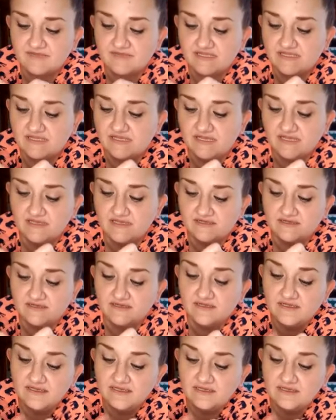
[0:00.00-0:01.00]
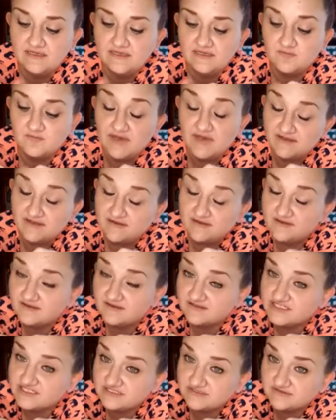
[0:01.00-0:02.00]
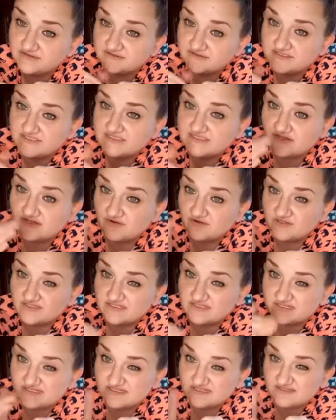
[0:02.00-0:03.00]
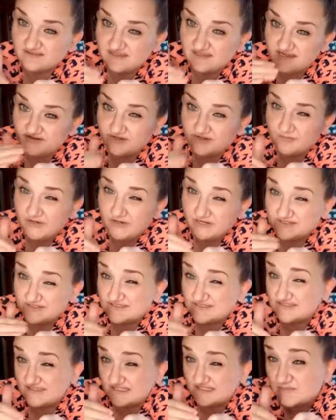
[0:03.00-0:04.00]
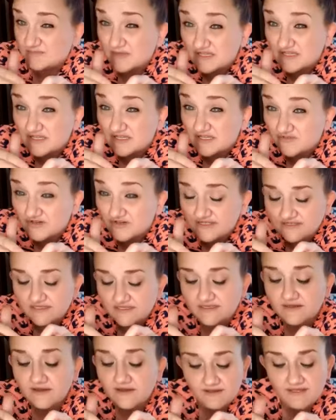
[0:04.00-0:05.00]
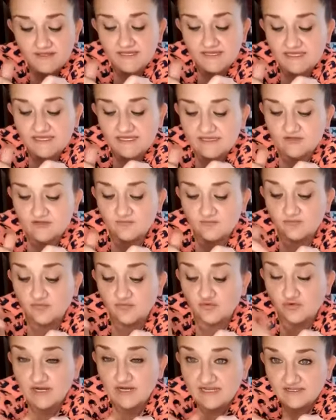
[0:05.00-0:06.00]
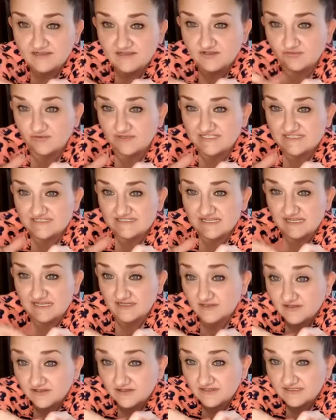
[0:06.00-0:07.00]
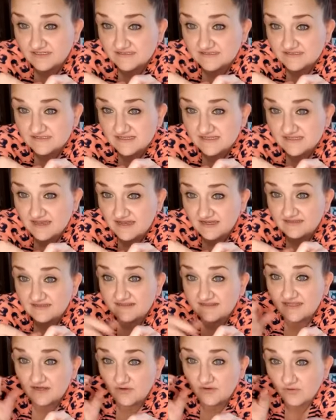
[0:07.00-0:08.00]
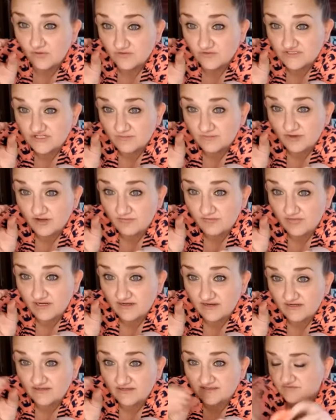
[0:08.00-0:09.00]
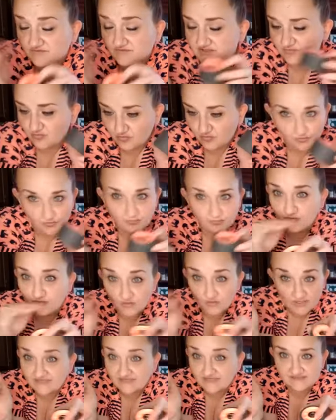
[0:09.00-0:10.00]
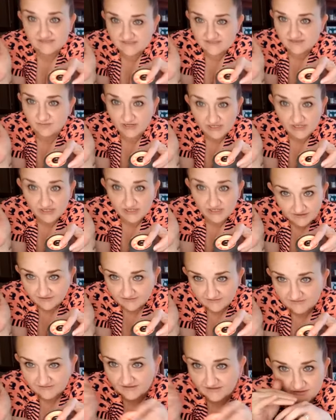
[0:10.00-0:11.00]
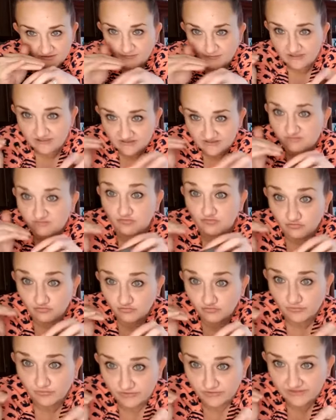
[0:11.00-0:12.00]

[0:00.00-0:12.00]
can bend the shield so it doesn't allow your bearings to spin freely. It can break the retainer inside that holds your ball bearings, which breaks the bearing, like your bearing's broken.